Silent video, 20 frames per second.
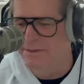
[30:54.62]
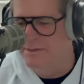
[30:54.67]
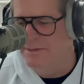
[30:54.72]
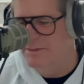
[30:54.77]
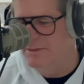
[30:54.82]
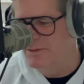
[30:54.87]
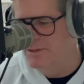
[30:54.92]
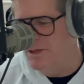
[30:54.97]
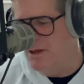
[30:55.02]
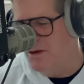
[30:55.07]

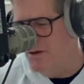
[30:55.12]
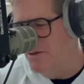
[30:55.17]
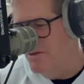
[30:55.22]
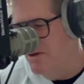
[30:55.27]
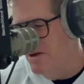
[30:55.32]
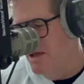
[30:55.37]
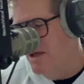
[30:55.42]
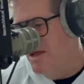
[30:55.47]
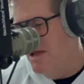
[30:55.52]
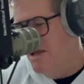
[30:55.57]
So
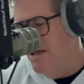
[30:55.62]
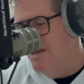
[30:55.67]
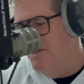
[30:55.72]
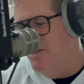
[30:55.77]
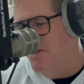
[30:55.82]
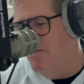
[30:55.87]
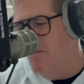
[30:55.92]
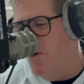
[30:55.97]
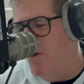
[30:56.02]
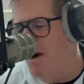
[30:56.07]

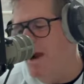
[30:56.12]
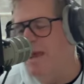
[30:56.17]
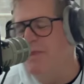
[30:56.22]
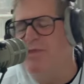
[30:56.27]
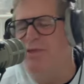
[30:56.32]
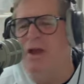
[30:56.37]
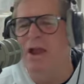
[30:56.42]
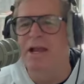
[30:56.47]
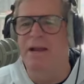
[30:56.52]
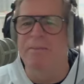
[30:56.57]
the more I
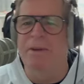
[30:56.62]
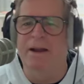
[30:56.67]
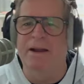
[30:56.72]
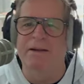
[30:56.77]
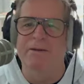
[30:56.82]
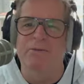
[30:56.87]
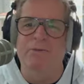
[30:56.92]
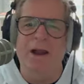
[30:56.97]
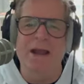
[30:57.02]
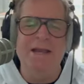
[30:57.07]
think about
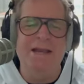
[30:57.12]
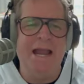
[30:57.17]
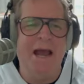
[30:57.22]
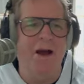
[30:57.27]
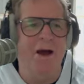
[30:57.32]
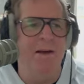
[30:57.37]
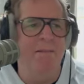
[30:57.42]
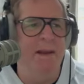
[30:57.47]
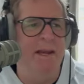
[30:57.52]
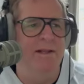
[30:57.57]
it, and right
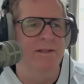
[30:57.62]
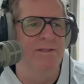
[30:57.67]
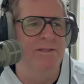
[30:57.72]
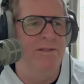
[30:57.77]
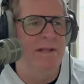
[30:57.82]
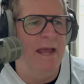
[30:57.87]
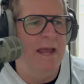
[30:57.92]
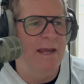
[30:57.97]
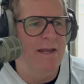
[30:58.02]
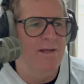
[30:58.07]
now I'm in a
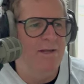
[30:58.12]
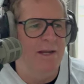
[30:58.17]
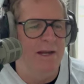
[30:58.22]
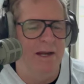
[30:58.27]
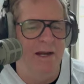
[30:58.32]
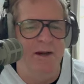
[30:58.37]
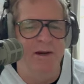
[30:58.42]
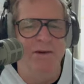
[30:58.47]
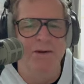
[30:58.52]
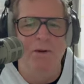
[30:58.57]
stage
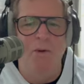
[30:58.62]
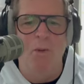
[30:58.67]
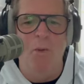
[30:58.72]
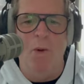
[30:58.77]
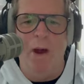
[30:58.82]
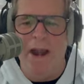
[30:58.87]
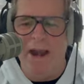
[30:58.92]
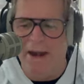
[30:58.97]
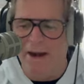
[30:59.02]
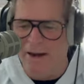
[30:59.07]
here
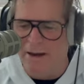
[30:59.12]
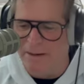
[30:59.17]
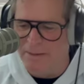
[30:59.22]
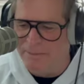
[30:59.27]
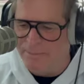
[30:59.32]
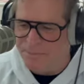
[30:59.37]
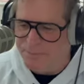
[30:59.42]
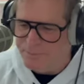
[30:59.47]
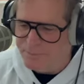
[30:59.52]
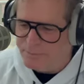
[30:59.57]
where
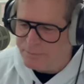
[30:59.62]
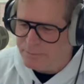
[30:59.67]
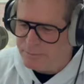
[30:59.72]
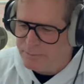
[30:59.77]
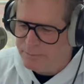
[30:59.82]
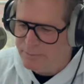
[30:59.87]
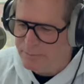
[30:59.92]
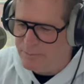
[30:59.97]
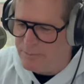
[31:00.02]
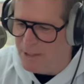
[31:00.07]

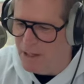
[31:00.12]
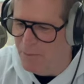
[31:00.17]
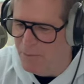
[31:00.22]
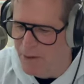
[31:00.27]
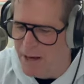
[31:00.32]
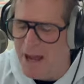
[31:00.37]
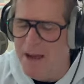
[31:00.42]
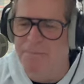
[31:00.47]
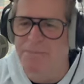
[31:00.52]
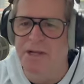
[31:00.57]

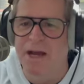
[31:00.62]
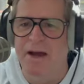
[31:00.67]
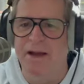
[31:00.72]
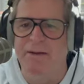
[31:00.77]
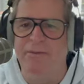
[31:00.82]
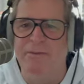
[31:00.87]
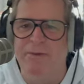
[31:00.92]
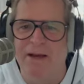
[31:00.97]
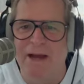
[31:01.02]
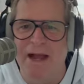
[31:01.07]
when I'm done,
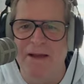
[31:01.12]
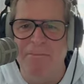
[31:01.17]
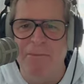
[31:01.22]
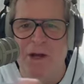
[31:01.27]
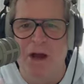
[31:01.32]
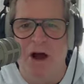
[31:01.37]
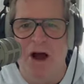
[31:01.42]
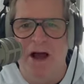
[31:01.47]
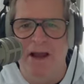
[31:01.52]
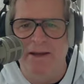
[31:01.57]
when I'm
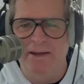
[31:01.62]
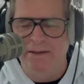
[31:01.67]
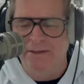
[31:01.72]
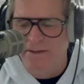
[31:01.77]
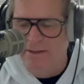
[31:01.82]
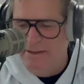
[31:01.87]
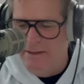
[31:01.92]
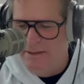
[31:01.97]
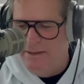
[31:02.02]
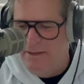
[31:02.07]
gone,
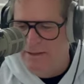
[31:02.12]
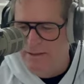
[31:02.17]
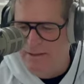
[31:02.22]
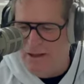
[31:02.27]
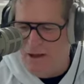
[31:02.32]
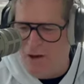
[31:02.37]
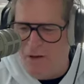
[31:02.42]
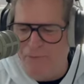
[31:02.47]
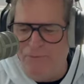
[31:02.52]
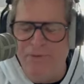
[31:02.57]

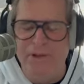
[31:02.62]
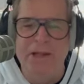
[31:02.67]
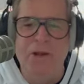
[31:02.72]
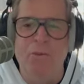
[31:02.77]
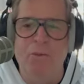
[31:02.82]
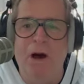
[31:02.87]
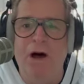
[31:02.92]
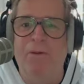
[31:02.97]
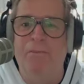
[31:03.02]
hopefully well